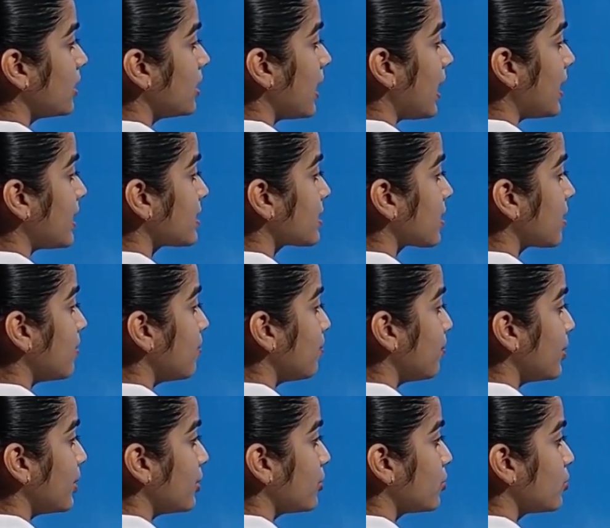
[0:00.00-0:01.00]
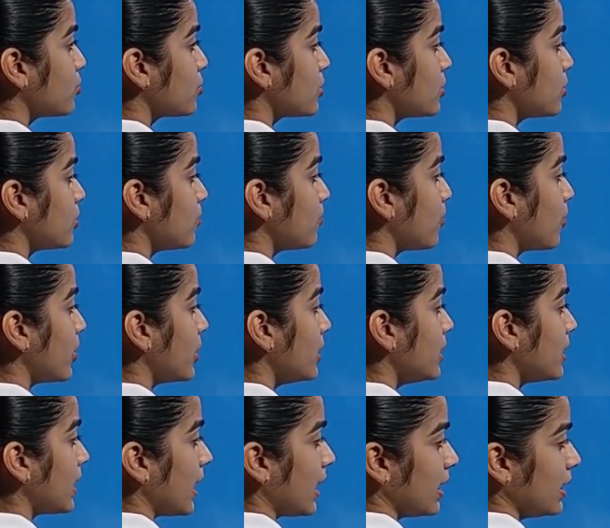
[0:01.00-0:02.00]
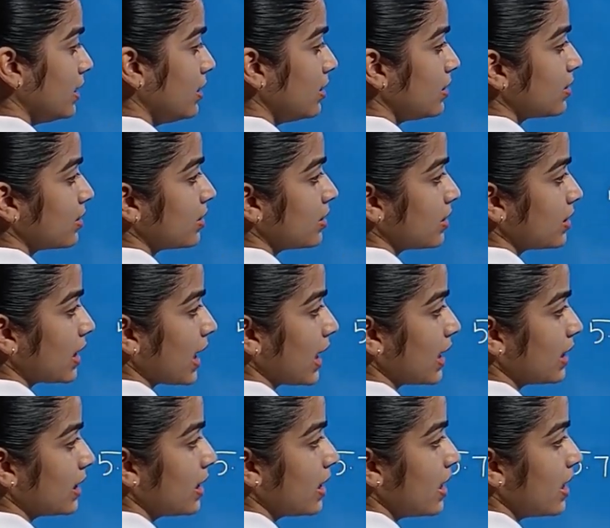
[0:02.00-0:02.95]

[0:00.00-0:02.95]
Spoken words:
as compared to 0.99.